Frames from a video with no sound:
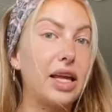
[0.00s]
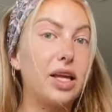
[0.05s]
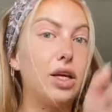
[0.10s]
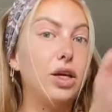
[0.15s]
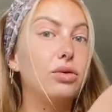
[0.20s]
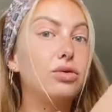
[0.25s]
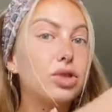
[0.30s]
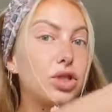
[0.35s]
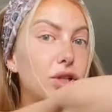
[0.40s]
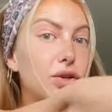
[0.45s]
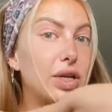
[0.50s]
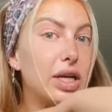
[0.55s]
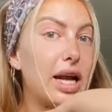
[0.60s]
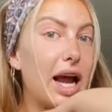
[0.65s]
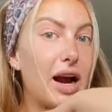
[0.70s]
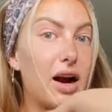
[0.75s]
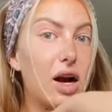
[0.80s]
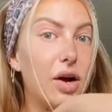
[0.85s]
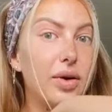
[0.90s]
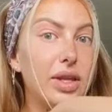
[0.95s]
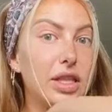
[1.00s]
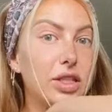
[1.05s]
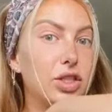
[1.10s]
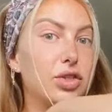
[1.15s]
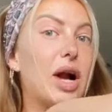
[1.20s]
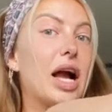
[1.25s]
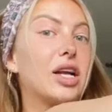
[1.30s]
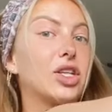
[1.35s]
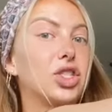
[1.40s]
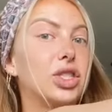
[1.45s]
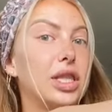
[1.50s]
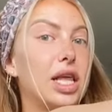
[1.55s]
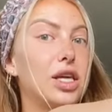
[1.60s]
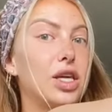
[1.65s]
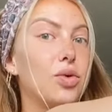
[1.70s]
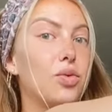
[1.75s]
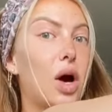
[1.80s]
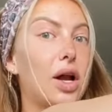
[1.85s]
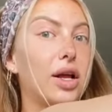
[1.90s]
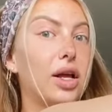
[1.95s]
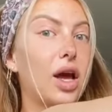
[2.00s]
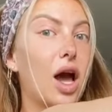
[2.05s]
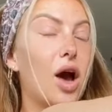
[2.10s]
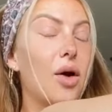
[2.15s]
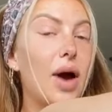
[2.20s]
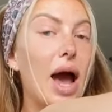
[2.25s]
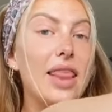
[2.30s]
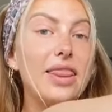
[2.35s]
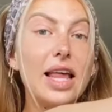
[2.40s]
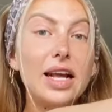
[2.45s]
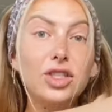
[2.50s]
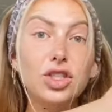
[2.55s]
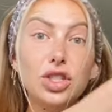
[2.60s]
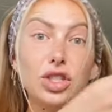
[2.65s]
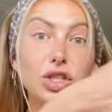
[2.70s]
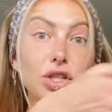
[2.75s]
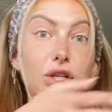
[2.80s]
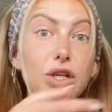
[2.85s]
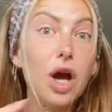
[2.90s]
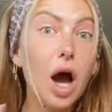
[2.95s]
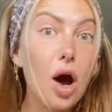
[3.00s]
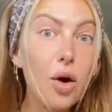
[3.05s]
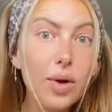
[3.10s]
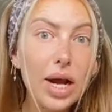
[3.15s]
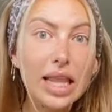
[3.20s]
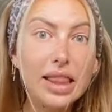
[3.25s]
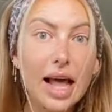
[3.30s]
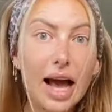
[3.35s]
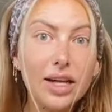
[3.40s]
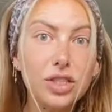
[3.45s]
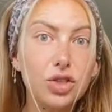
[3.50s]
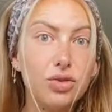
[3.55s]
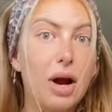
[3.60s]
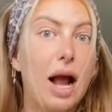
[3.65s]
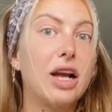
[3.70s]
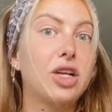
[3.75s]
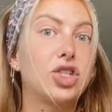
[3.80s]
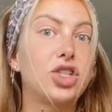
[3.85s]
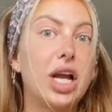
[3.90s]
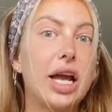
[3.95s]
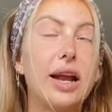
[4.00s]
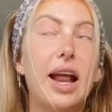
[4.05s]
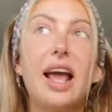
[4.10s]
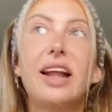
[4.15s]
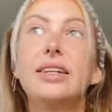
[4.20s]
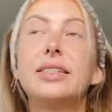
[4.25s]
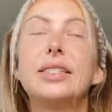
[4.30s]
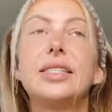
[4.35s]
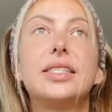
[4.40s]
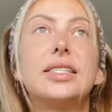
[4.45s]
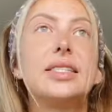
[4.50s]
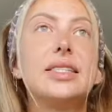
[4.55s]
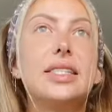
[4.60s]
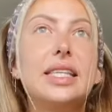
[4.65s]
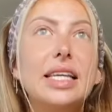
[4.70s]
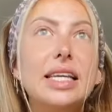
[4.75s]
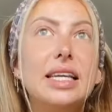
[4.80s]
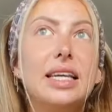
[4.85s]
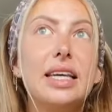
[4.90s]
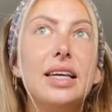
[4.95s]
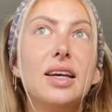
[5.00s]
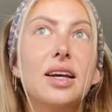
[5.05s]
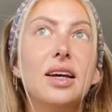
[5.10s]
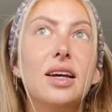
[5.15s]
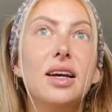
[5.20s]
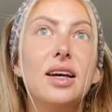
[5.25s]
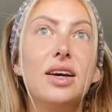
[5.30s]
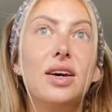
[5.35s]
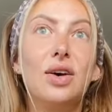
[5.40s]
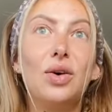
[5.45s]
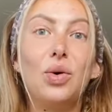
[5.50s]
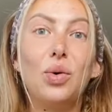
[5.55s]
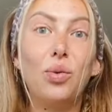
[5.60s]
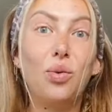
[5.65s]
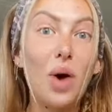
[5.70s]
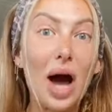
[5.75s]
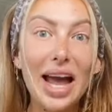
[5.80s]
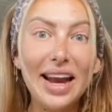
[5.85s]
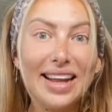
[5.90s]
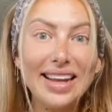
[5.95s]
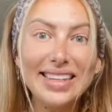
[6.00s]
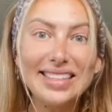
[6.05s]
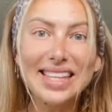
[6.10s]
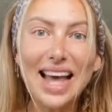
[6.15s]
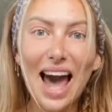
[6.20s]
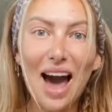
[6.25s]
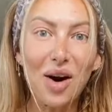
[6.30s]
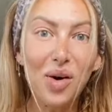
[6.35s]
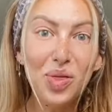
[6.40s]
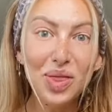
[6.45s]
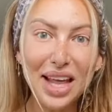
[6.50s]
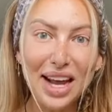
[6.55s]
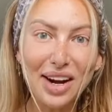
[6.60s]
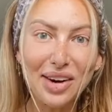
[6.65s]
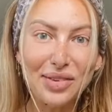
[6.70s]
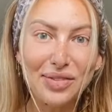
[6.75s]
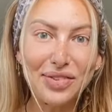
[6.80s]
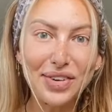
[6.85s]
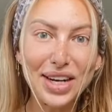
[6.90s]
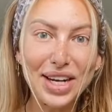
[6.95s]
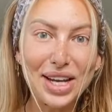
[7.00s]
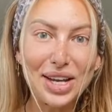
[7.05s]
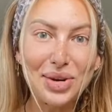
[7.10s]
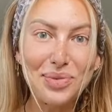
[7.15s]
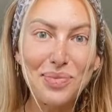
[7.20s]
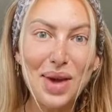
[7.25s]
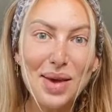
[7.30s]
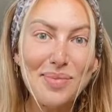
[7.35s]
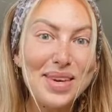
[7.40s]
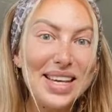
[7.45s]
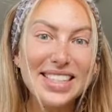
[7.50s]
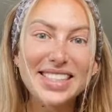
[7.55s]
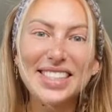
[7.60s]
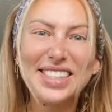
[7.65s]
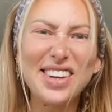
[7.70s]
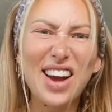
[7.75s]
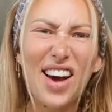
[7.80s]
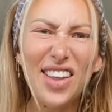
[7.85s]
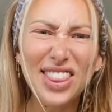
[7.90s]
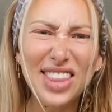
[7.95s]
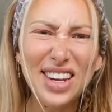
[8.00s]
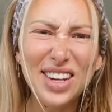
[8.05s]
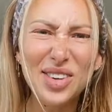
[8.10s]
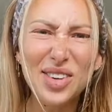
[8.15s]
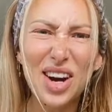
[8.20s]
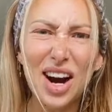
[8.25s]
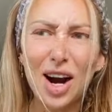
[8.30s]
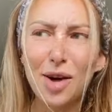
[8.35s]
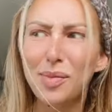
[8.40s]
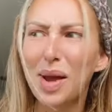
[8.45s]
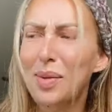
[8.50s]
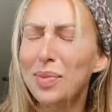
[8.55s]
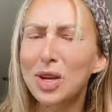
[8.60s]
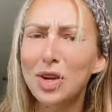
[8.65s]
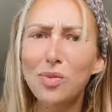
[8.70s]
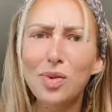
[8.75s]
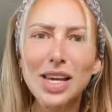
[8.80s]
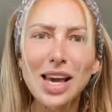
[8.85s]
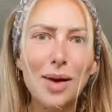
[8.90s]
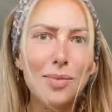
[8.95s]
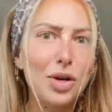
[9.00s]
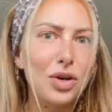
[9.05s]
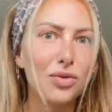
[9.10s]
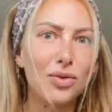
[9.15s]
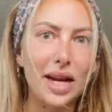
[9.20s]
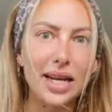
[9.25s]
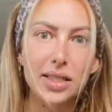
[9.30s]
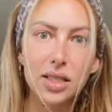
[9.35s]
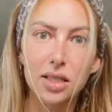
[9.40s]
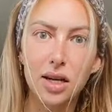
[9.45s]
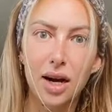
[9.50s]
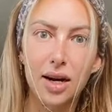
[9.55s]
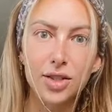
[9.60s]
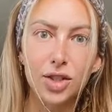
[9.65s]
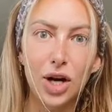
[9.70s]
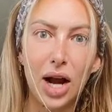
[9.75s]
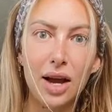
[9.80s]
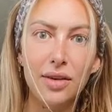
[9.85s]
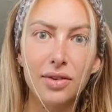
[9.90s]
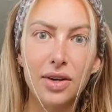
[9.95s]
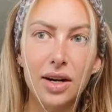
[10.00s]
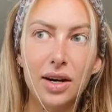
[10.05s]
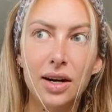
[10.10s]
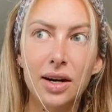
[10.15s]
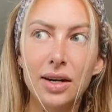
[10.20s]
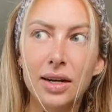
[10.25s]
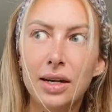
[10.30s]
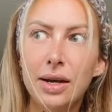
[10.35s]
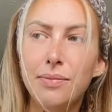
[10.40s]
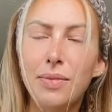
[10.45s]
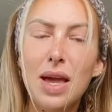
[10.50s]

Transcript: Like you shoot an arrow in the direction that you want to go and then just go in that direction and see what is out there for you. Maybe it's not the new car. Maybe you become a race car driver.